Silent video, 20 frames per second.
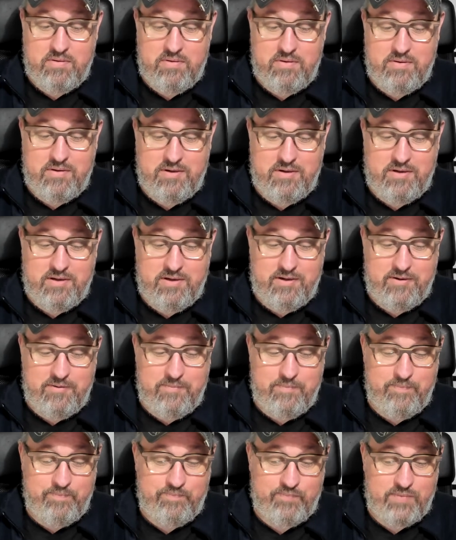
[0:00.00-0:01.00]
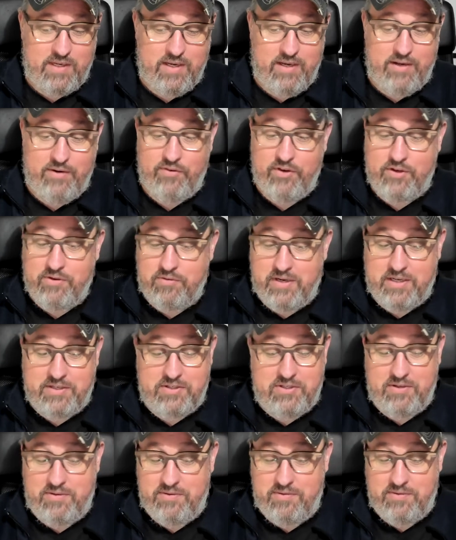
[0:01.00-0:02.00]
out of a
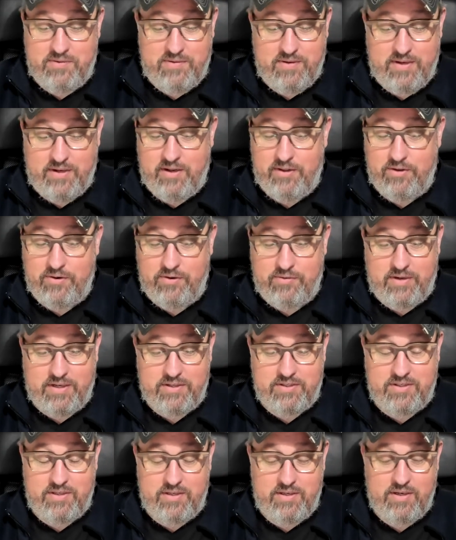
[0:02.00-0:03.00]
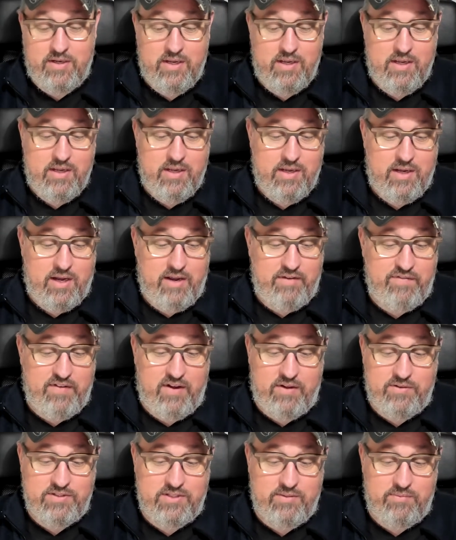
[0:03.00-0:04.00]
collection, another collection. I
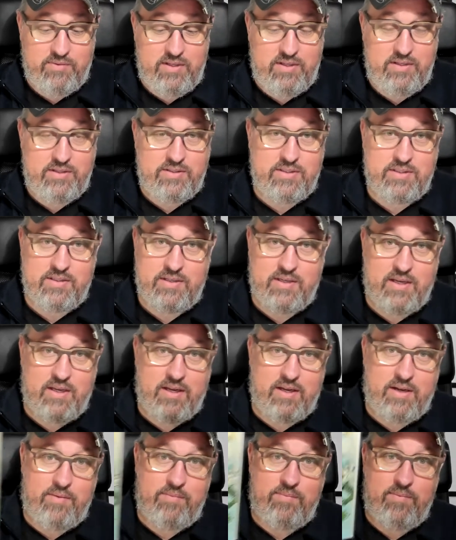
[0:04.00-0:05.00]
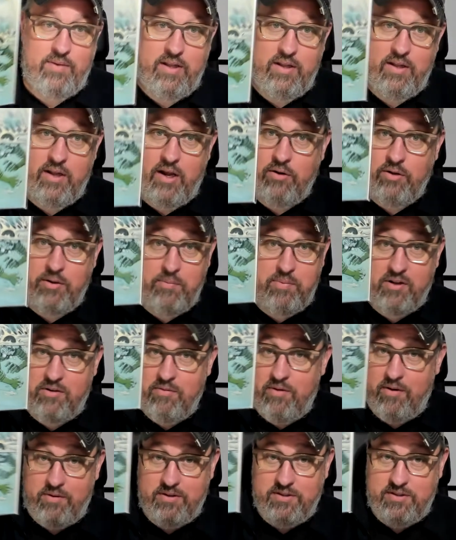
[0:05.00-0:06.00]
found some of these, and I only picked
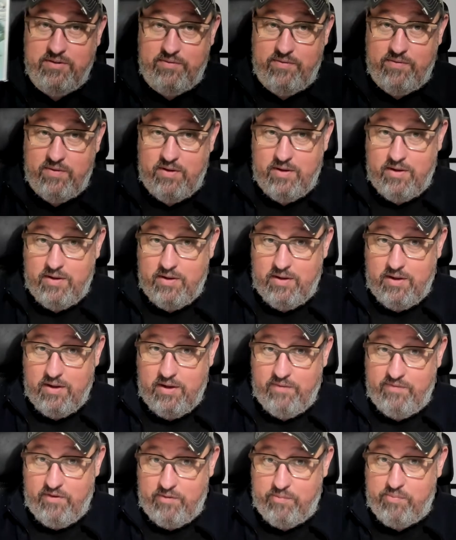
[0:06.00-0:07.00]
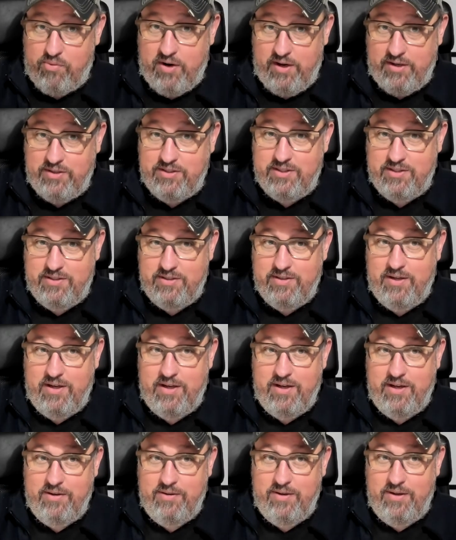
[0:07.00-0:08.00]
them up because of their price.
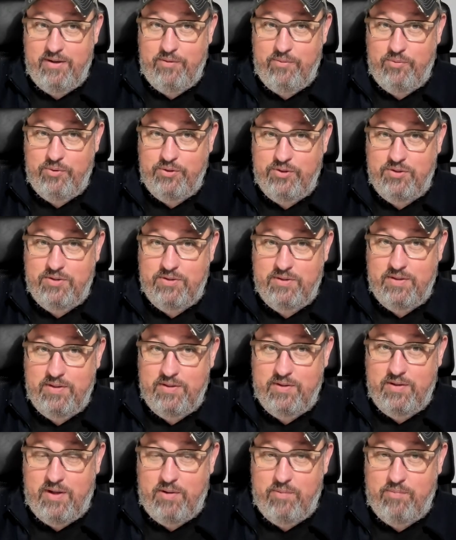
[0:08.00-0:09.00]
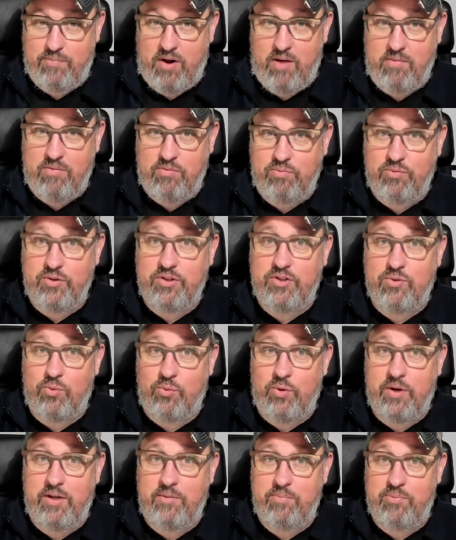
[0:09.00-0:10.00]
It was probably
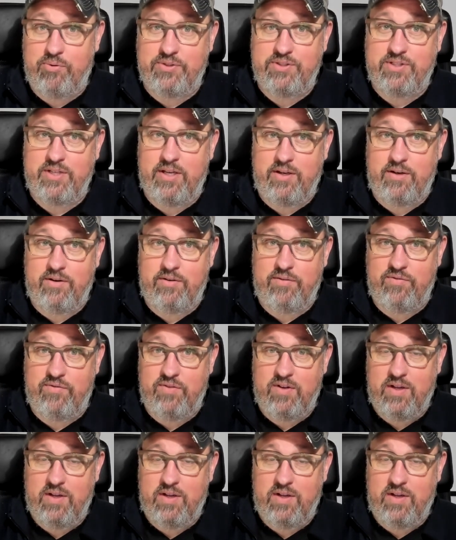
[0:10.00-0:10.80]
20% of